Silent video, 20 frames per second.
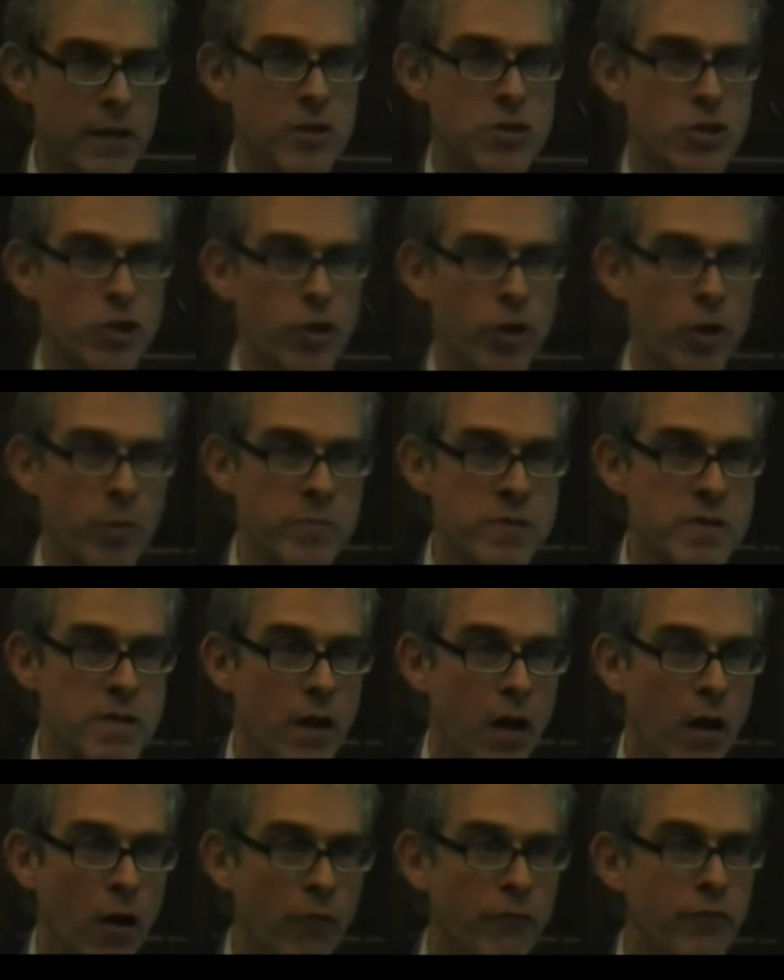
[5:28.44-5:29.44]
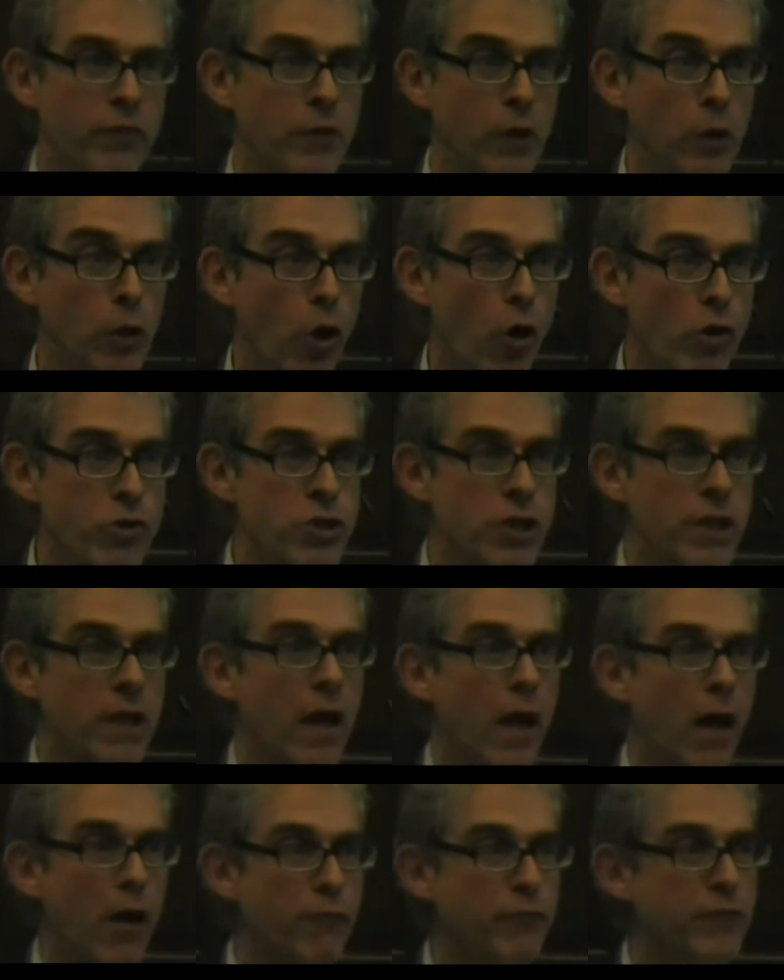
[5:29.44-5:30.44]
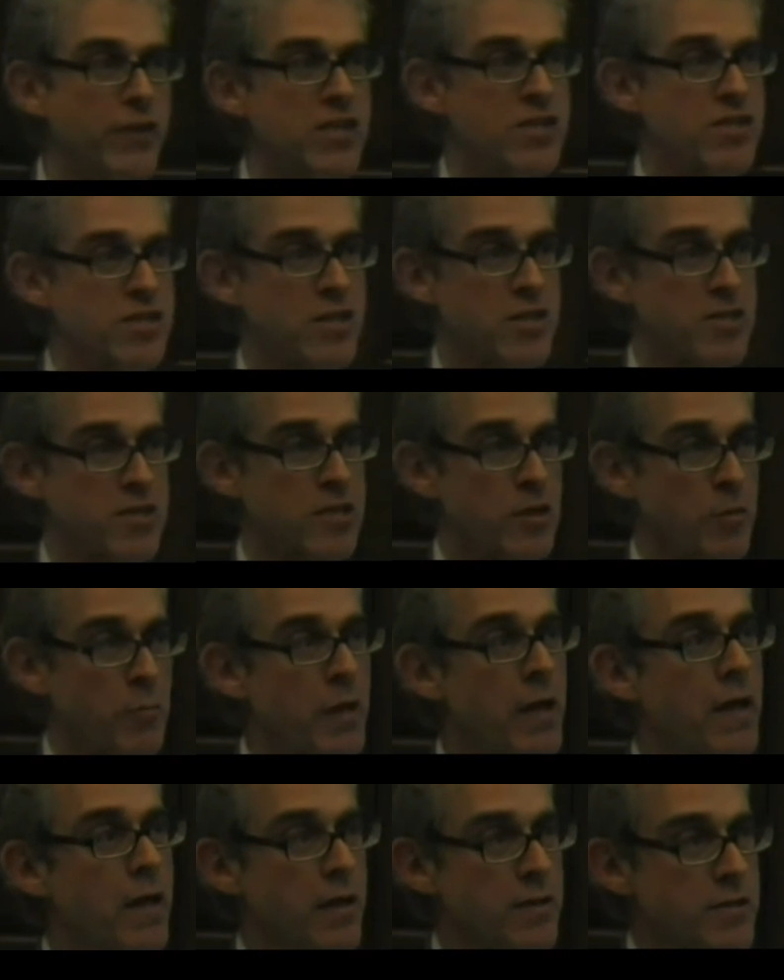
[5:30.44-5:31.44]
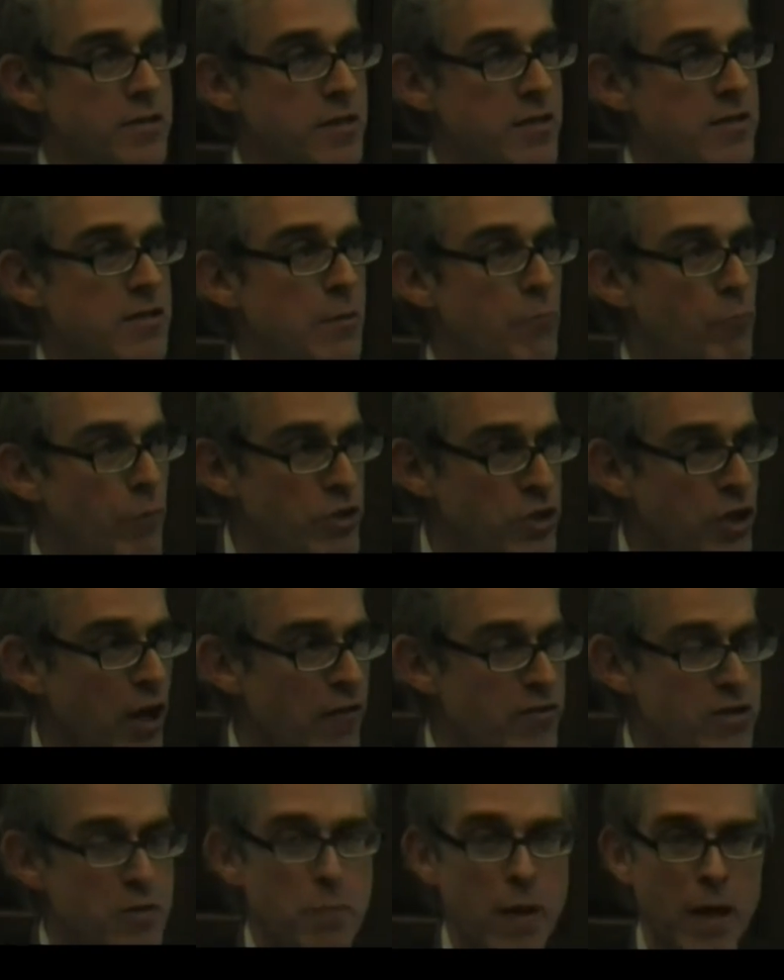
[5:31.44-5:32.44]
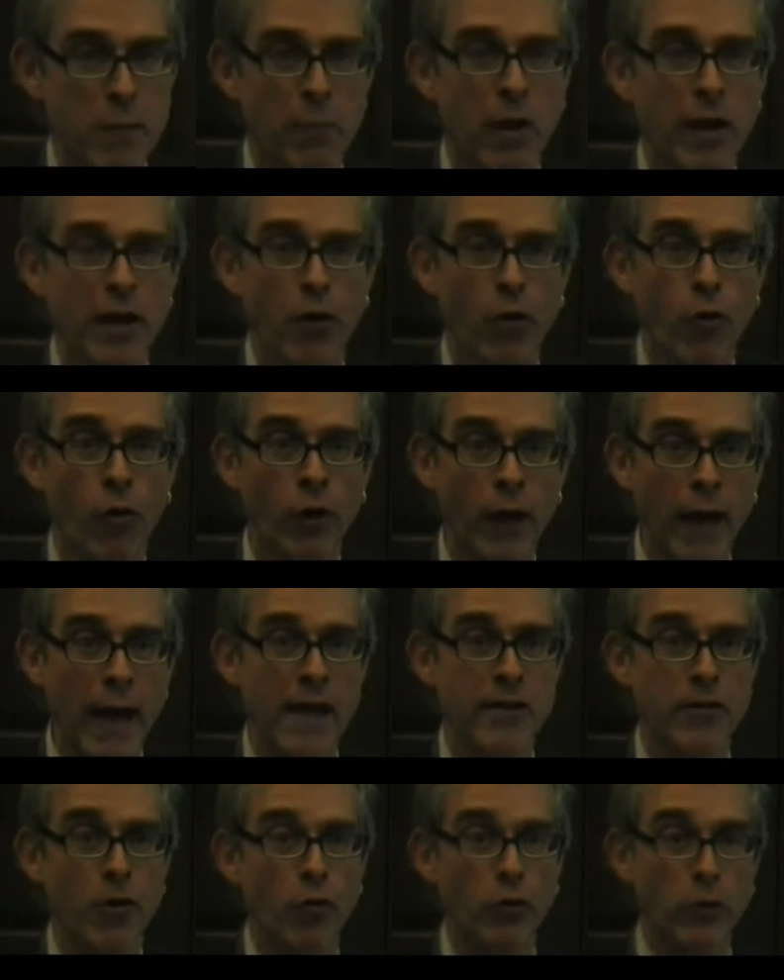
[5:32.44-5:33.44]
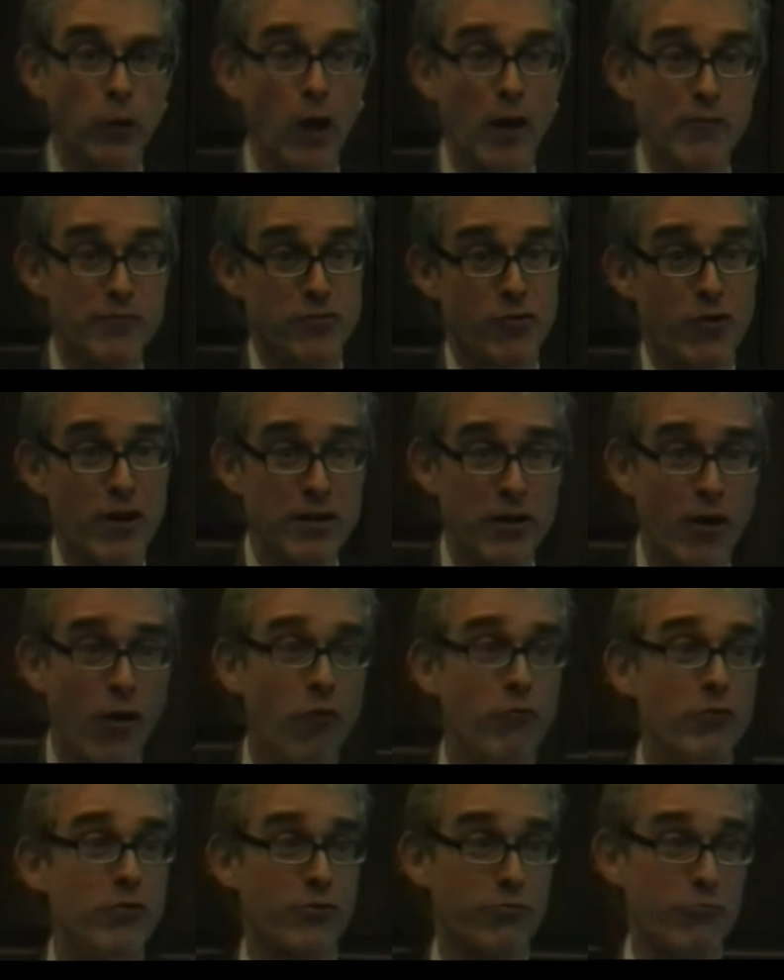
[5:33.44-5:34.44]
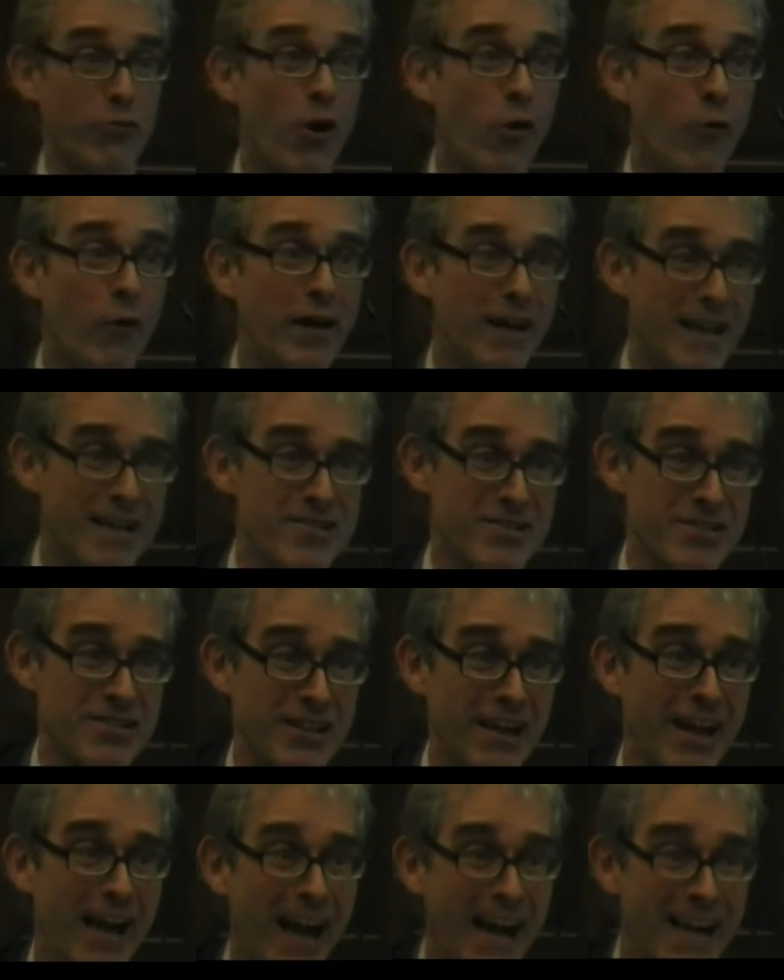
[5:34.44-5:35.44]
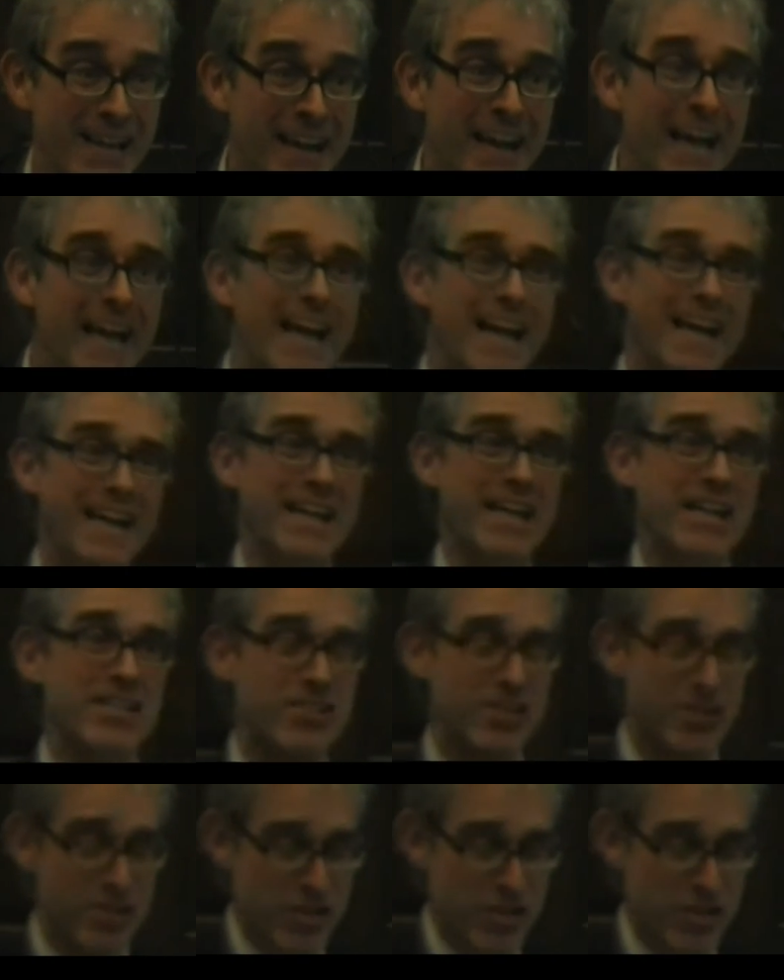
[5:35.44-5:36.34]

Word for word: in terms of the logic of this system, a system which I've spent my whole adult life trying to overthrow, I hasten to add, it is a